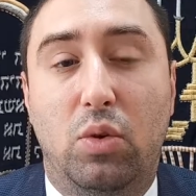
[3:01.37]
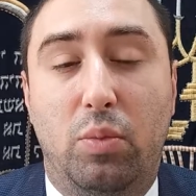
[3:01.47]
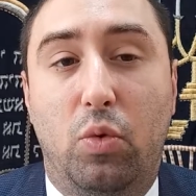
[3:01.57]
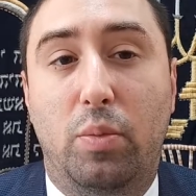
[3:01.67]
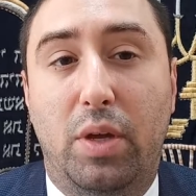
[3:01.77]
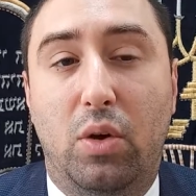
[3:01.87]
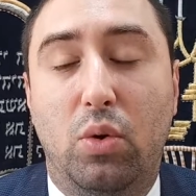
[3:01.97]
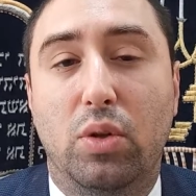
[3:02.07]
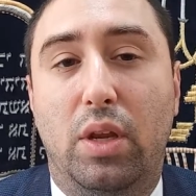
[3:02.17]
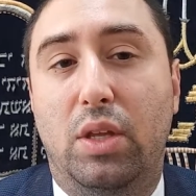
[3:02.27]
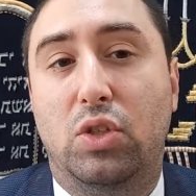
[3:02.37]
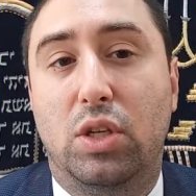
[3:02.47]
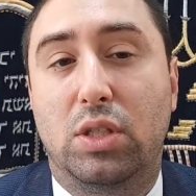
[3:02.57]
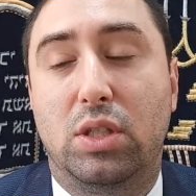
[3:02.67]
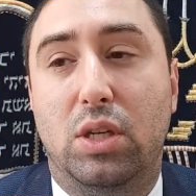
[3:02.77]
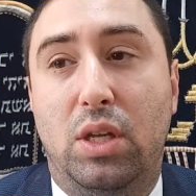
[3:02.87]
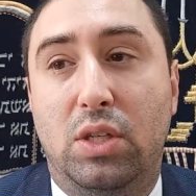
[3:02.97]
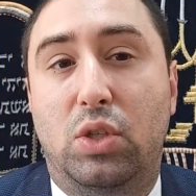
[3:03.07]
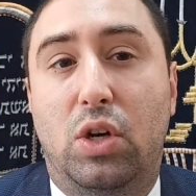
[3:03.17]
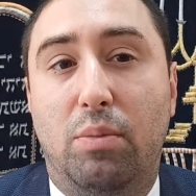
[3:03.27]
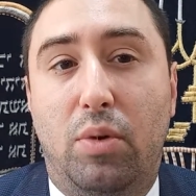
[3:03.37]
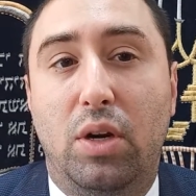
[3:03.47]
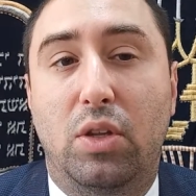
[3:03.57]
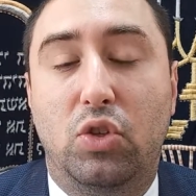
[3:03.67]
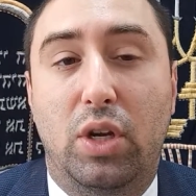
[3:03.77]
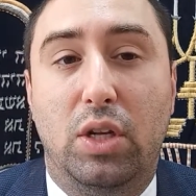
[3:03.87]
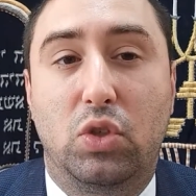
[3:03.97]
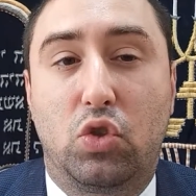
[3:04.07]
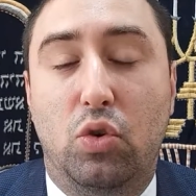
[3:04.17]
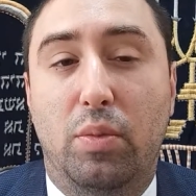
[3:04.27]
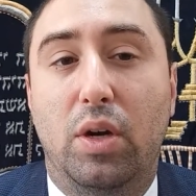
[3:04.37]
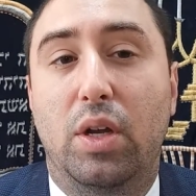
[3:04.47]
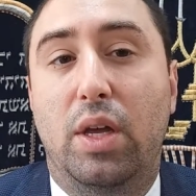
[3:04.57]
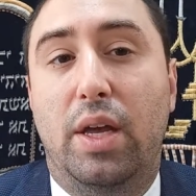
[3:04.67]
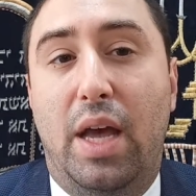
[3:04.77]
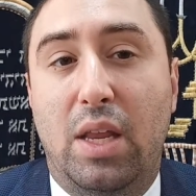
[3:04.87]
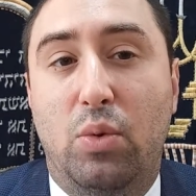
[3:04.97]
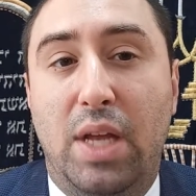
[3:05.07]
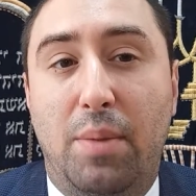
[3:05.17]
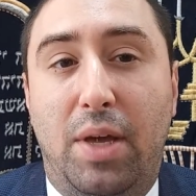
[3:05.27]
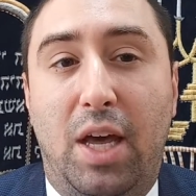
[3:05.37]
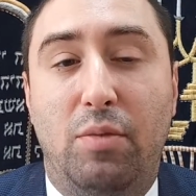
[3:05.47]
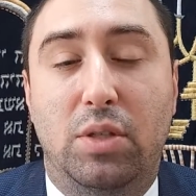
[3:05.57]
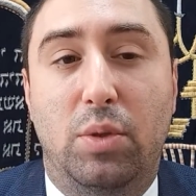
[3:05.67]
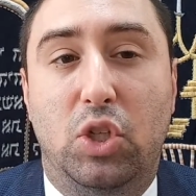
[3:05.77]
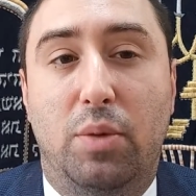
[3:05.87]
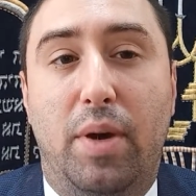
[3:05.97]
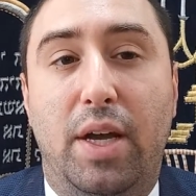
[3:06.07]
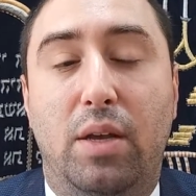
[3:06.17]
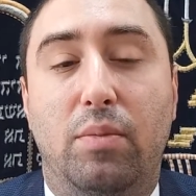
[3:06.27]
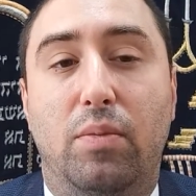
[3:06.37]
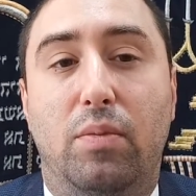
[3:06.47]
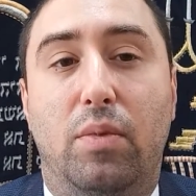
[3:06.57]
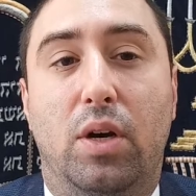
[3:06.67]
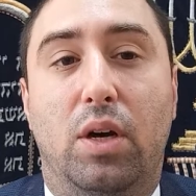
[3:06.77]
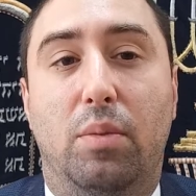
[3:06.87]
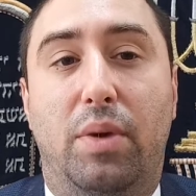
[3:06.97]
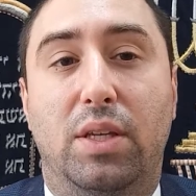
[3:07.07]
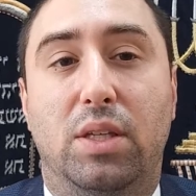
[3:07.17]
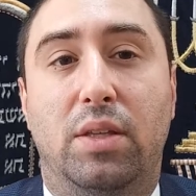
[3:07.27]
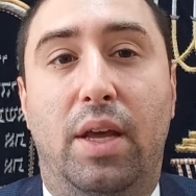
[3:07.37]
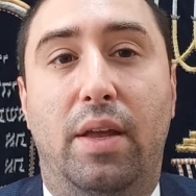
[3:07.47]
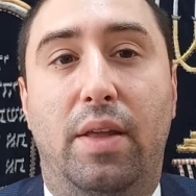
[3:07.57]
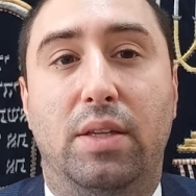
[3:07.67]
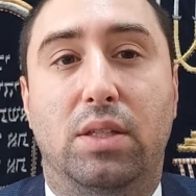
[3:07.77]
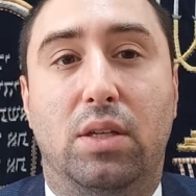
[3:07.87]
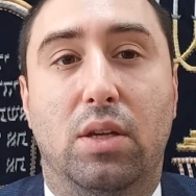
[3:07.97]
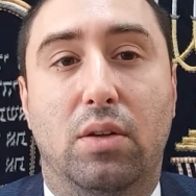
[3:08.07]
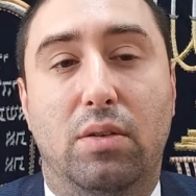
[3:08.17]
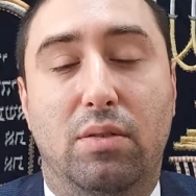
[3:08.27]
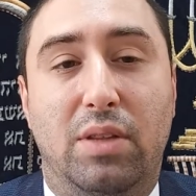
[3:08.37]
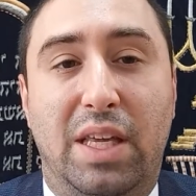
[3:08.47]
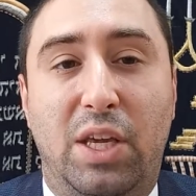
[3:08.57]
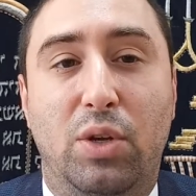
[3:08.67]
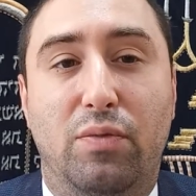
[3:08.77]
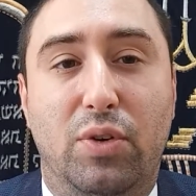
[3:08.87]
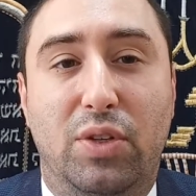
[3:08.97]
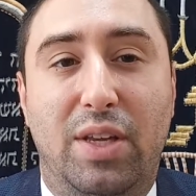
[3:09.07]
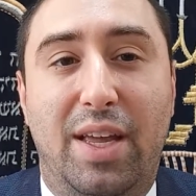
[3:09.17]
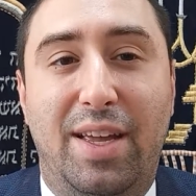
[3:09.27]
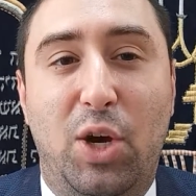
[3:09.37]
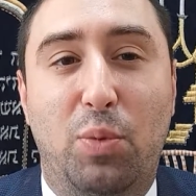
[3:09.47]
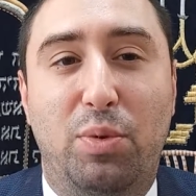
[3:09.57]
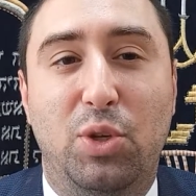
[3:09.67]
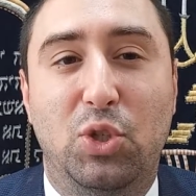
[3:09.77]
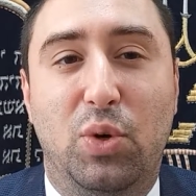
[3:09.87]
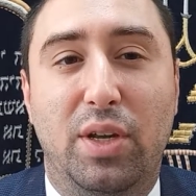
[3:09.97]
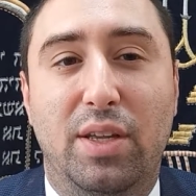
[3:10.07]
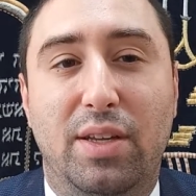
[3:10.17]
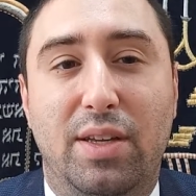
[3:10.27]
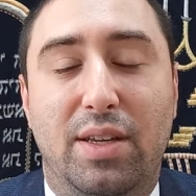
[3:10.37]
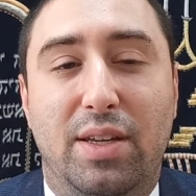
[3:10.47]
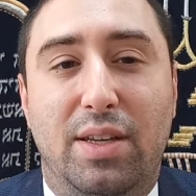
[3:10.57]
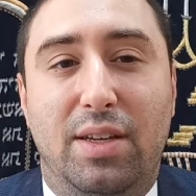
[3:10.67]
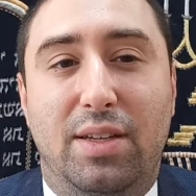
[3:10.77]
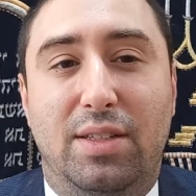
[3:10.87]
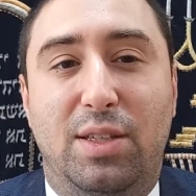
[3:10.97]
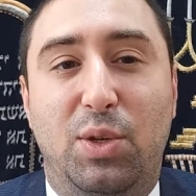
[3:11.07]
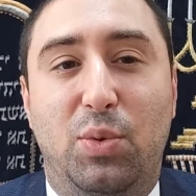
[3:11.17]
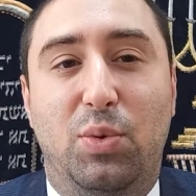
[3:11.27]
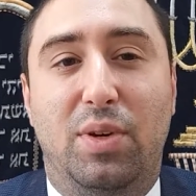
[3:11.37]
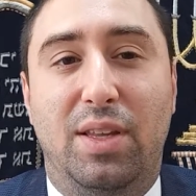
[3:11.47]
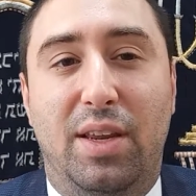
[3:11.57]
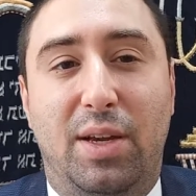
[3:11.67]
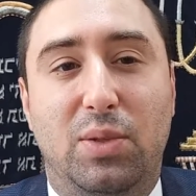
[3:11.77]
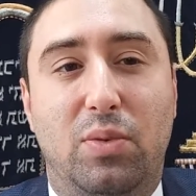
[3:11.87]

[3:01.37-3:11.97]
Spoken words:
would be chulin. It's just they're abundant. They treat it as truma, and you would not be chayim misib de shamayim based on that. That's the Iyun for today. I hope you enjoyed. See you in the next one.